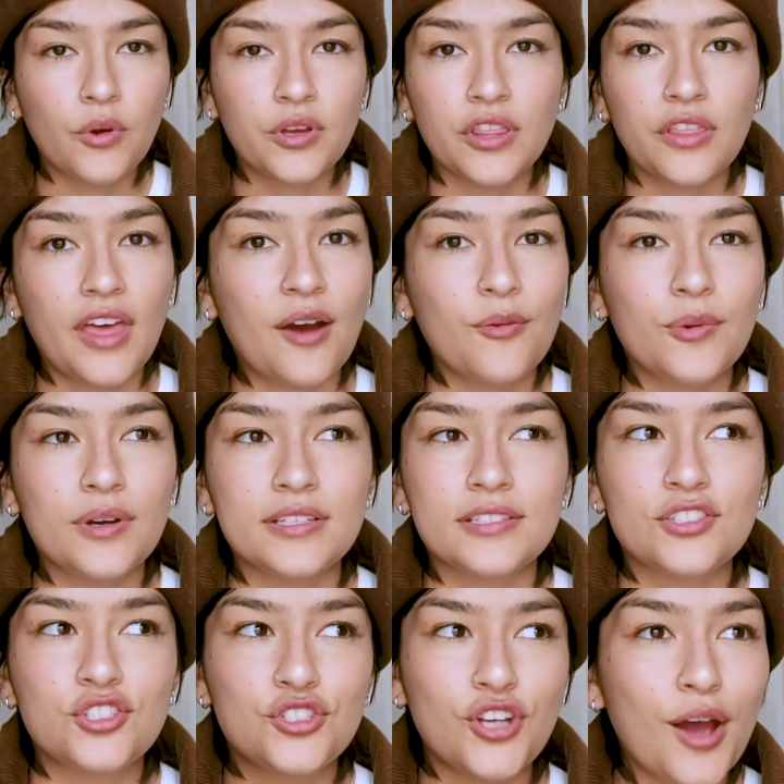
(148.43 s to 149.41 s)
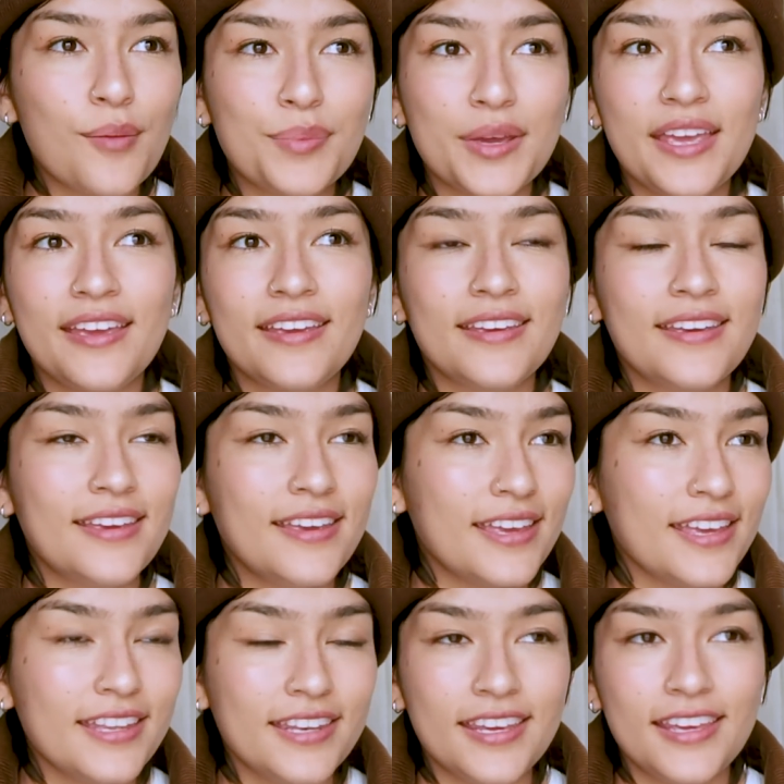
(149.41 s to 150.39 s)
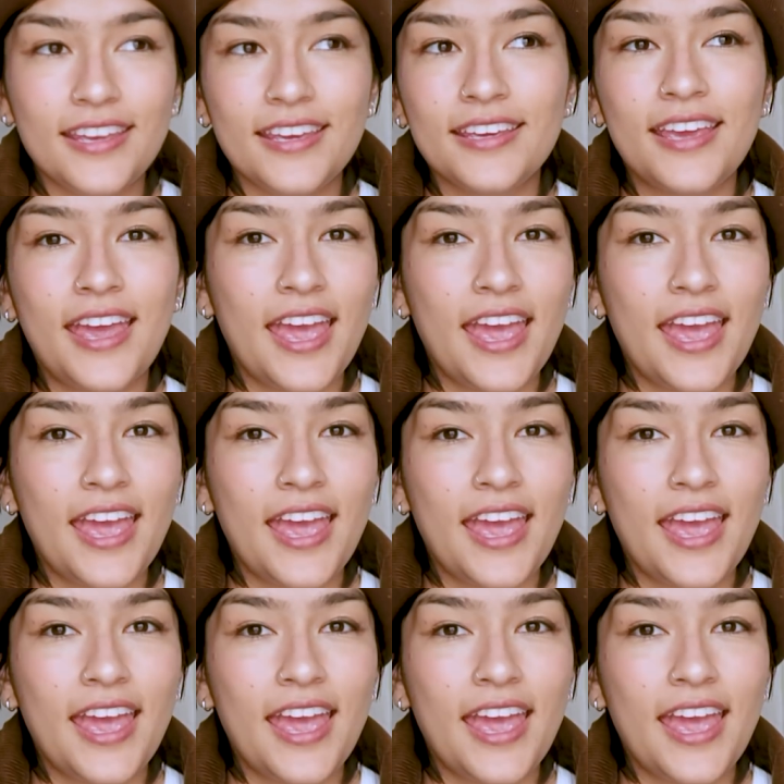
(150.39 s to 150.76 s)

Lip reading: Whether that was shopping, eating,